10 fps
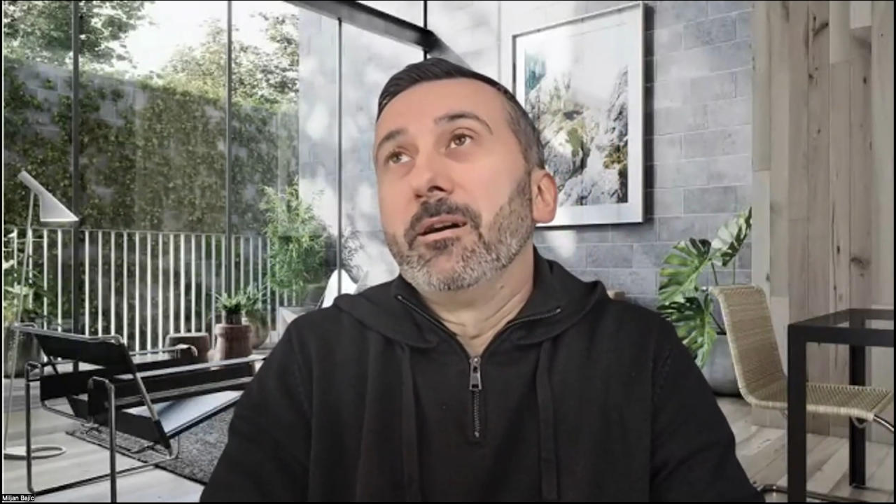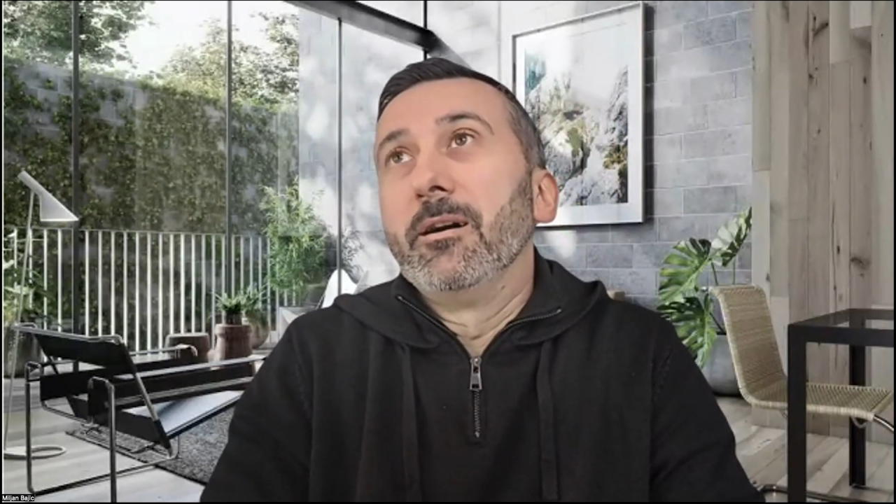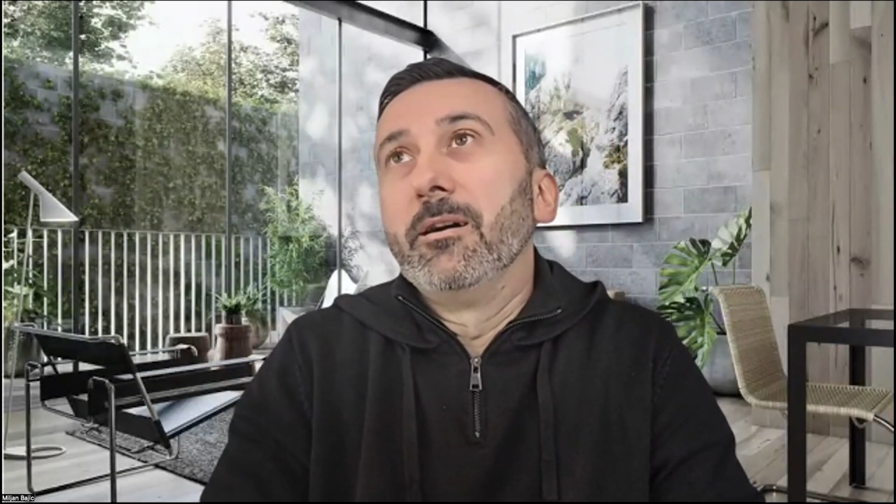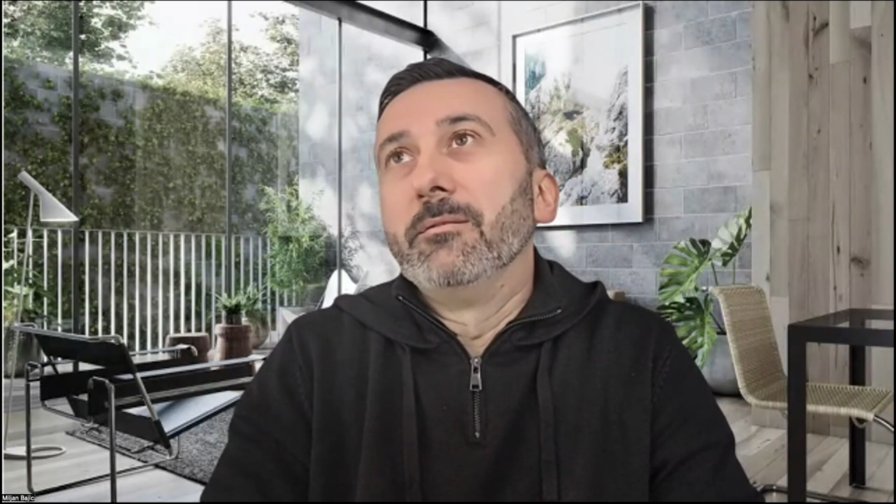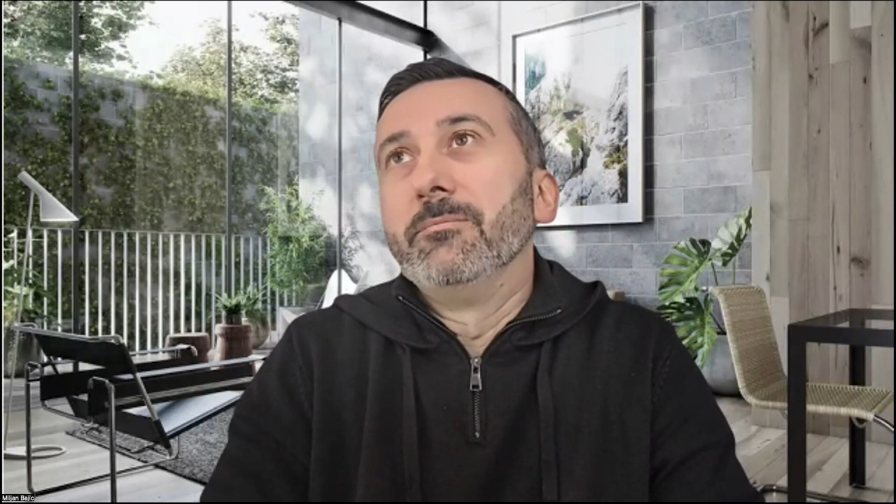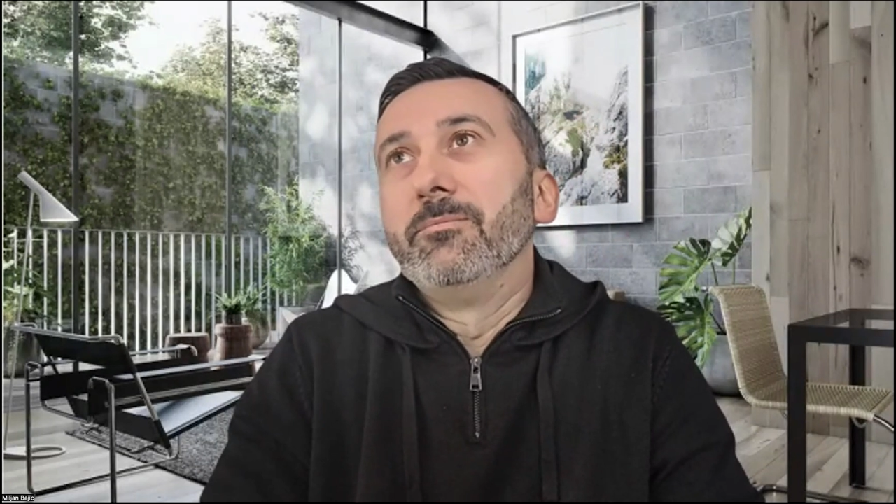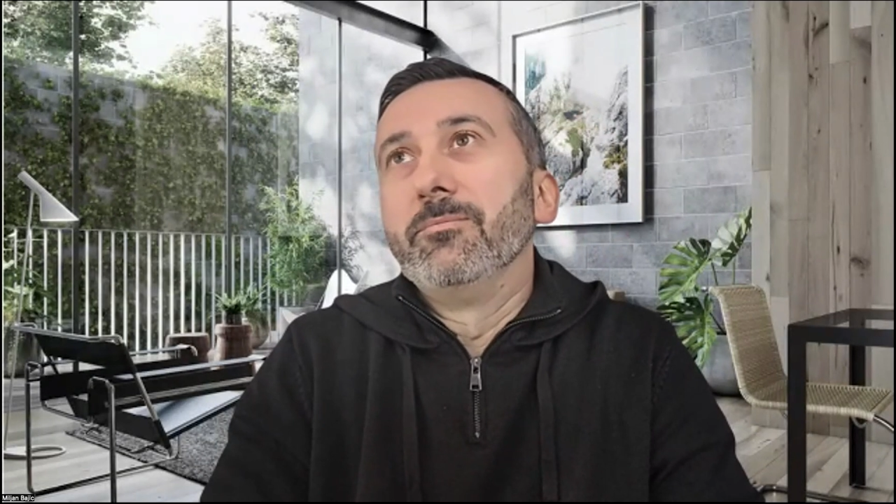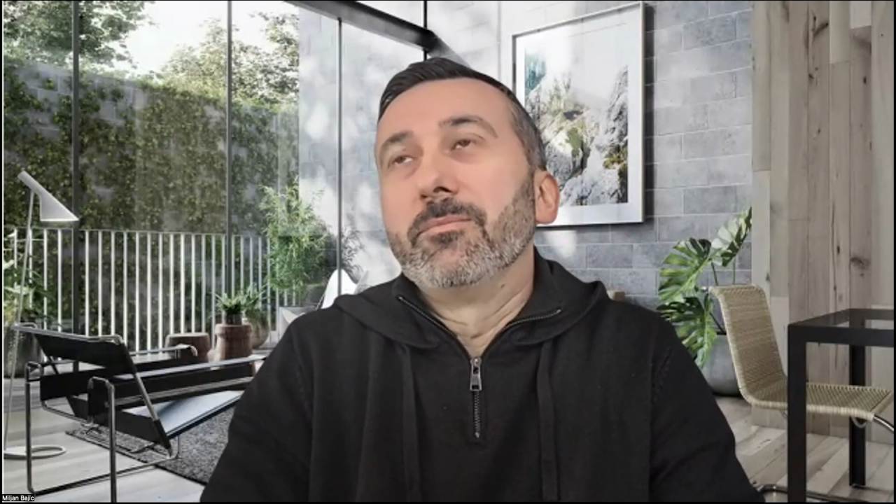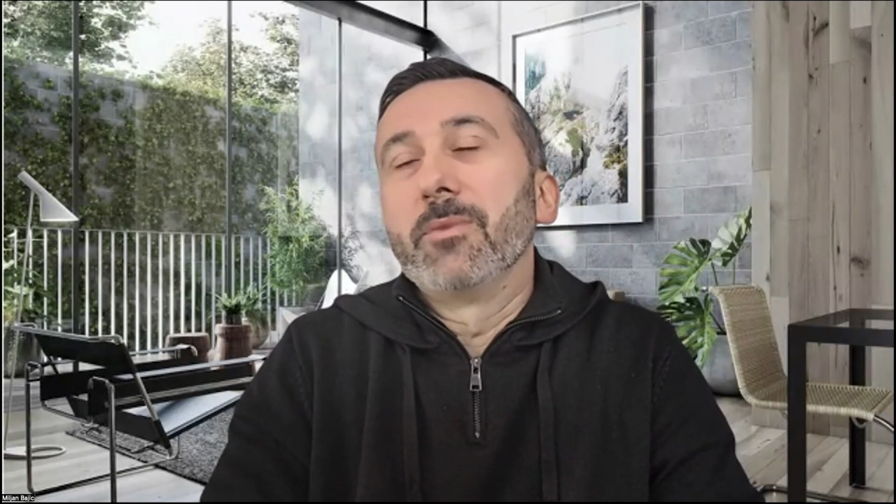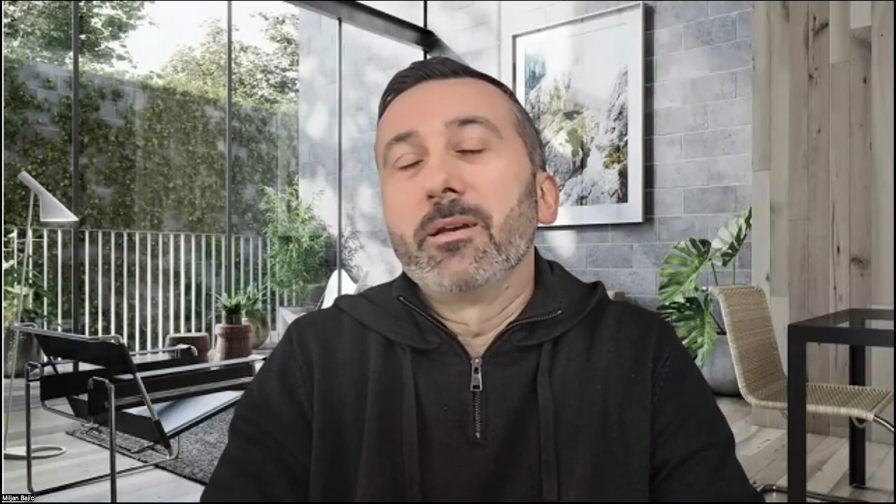
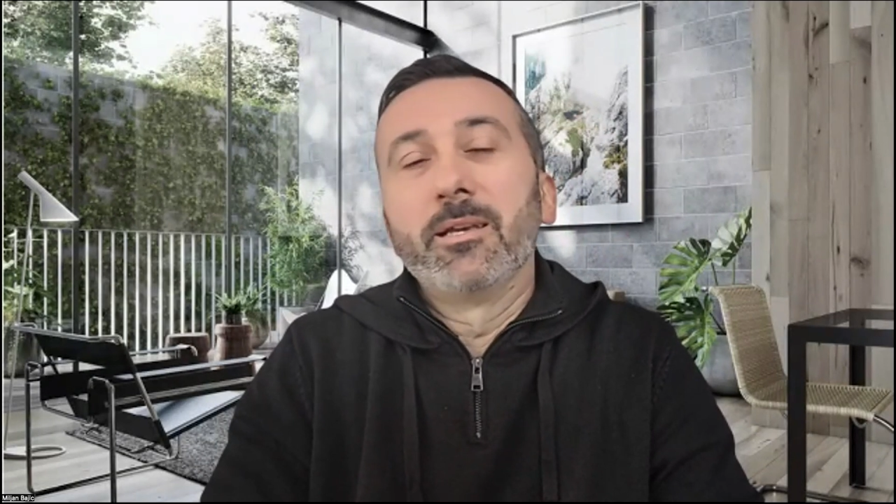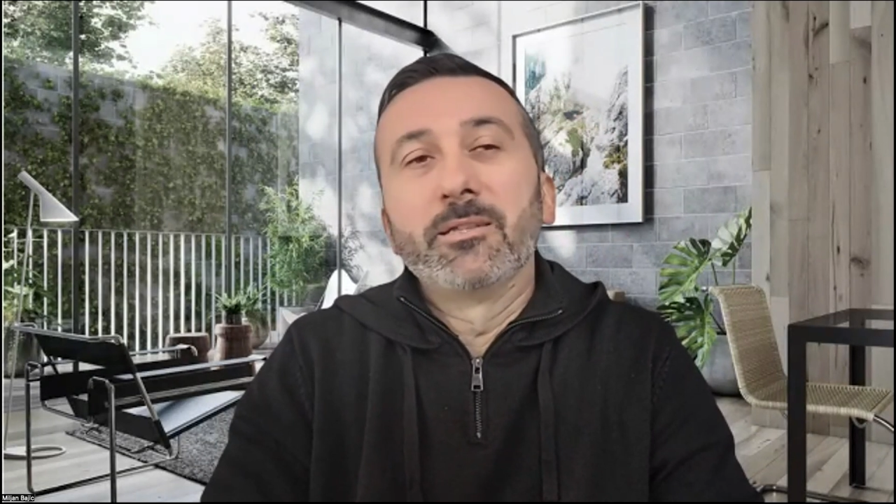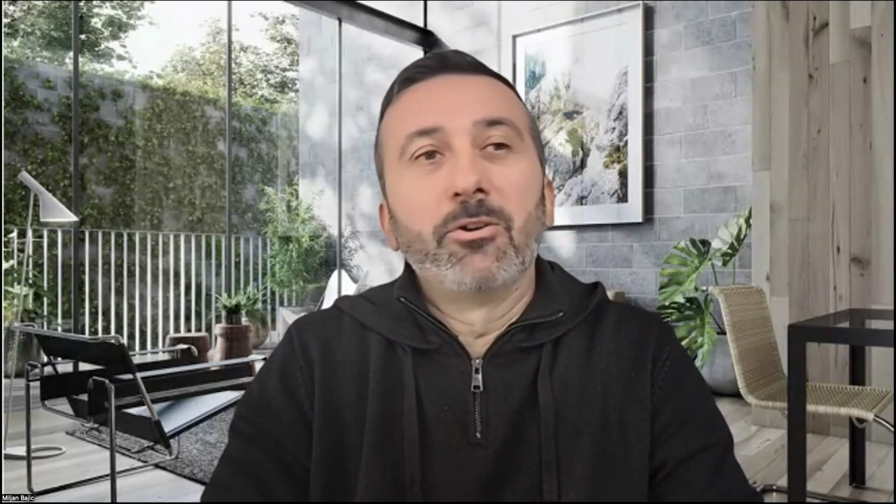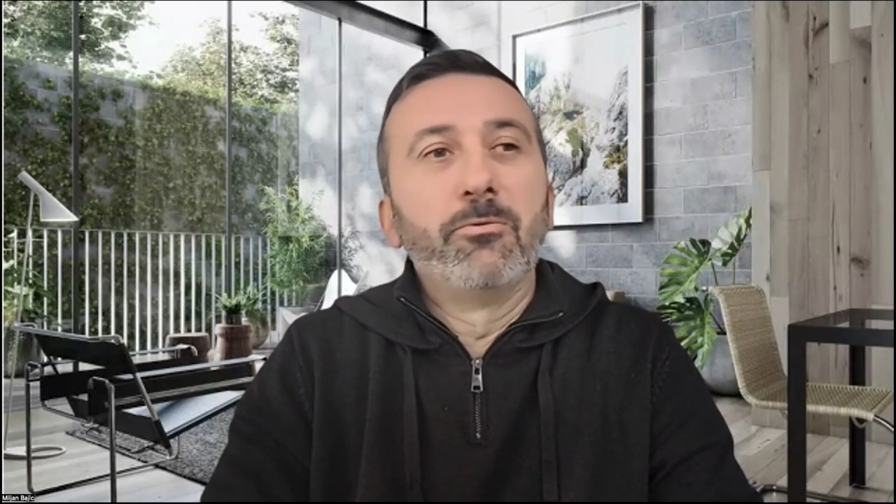As